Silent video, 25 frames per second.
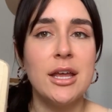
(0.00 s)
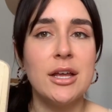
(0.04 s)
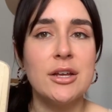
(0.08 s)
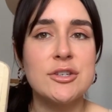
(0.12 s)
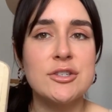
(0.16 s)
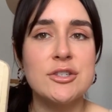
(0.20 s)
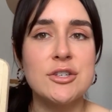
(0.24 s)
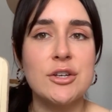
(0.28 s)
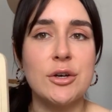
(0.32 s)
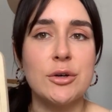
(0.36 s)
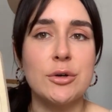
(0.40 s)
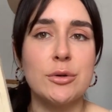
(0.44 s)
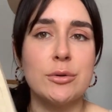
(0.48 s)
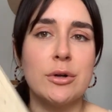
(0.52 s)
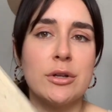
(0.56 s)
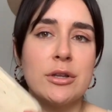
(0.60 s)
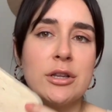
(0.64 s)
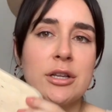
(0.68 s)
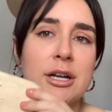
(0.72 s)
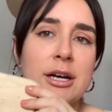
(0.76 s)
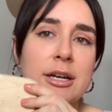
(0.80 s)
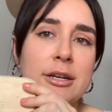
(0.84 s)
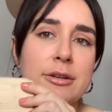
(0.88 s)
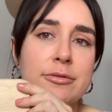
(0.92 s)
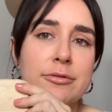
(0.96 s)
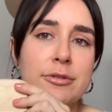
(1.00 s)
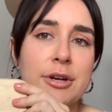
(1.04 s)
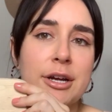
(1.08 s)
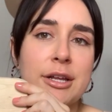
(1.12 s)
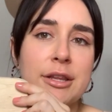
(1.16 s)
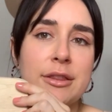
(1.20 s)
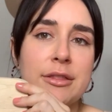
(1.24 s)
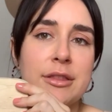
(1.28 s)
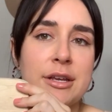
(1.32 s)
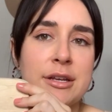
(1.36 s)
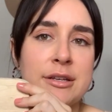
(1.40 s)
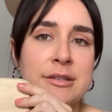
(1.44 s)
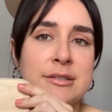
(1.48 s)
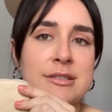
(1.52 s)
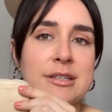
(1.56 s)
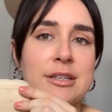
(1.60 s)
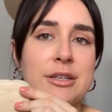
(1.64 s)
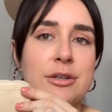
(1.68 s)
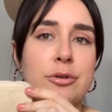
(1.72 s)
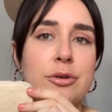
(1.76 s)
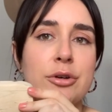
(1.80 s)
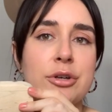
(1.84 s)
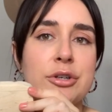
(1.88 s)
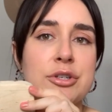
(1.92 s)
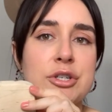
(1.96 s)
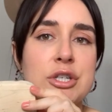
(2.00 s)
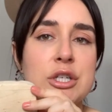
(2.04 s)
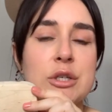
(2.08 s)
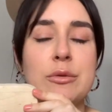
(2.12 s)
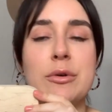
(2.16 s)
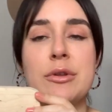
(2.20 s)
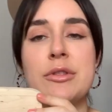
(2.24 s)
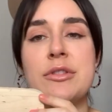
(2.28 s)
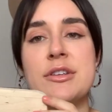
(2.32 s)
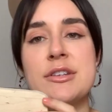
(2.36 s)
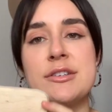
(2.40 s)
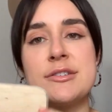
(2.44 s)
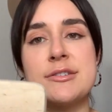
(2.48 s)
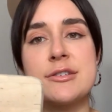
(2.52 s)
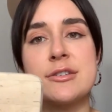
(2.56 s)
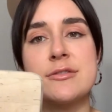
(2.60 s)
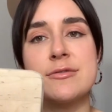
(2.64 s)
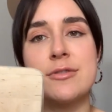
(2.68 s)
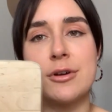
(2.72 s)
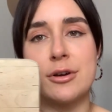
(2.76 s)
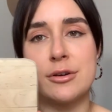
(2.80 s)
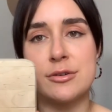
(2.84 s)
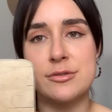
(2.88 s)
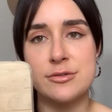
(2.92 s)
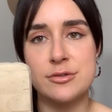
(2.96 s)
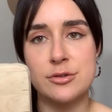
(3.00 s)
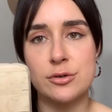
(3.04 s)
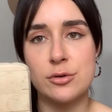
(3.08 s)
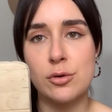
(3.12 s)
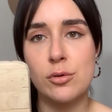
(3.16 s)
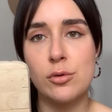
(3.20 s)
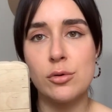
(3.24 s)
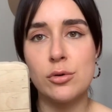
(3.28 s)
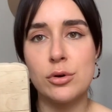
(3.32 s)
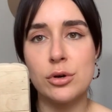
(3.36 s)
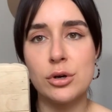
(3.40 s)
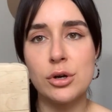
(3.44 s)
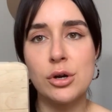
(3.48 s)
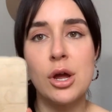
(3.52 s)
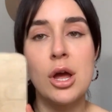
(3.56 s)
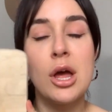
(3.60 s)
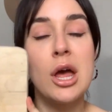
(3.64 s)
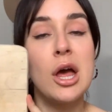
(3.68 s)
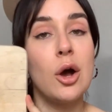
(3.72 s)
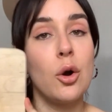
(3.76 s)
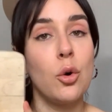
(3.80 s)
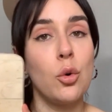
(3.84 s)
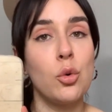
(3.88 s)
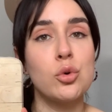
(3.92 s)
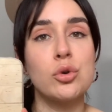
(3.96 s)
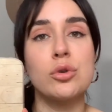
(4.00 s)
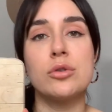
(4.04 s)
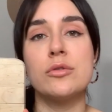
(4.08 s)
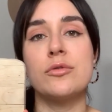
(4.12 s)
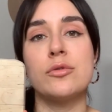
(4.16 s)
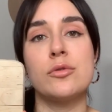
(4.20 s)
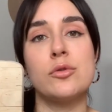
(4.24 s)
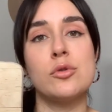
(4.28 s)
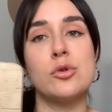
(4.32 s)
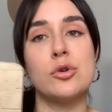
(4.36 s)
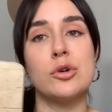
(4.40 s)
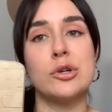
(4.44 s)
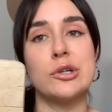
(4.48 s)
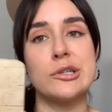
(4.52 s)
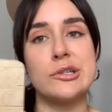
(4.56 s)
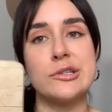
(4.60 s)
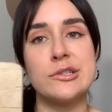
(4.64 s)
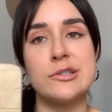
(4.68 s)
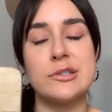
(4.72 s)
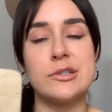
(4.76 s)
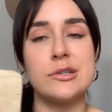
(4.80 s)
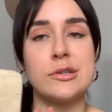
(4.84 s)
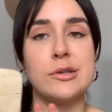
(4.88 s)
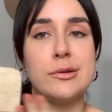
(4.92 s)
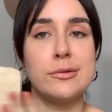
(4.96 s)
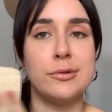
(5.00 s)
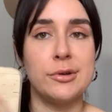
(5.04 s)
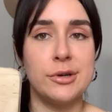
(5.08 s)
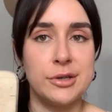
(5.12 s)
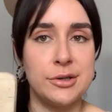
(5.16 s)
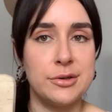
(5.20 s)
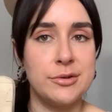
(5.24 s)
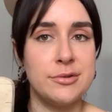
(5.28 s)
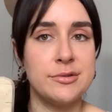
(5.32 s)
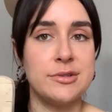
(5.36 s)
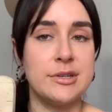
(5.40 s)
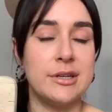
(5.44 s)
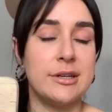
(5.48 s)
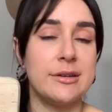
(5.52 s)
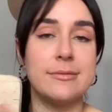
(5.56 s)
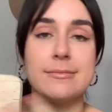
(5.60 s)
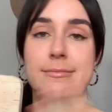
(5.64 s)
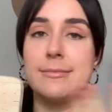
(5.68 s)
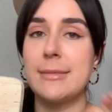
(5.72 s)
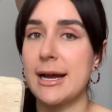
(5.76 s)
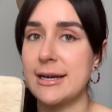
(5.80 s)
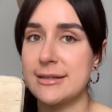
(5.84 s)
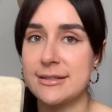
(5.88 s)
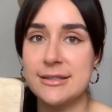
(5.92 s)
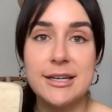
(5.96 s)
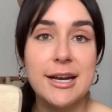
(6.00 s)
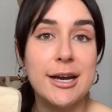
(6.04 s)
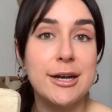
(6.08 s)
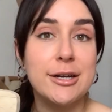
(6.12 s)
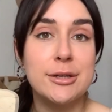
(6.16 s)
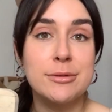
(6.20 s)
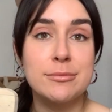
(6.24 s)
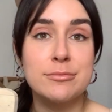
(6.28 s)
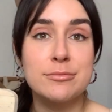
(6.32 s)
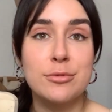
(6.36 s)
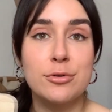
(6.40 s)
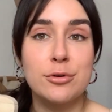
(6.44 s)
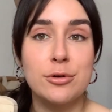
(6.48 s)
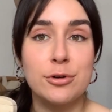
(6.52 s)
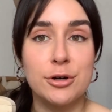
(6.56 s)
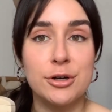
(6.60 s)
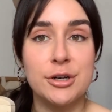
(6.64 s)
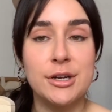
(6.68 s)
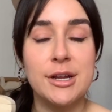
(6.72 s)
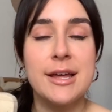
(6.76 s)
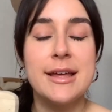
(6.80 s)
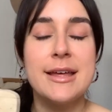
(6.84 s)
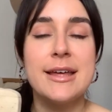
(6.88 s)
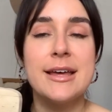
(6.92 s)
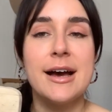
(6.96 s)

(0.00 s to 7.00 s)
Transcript: So a lot of great things that you can do with this as far as decor, or of course you can use it as a cutting board.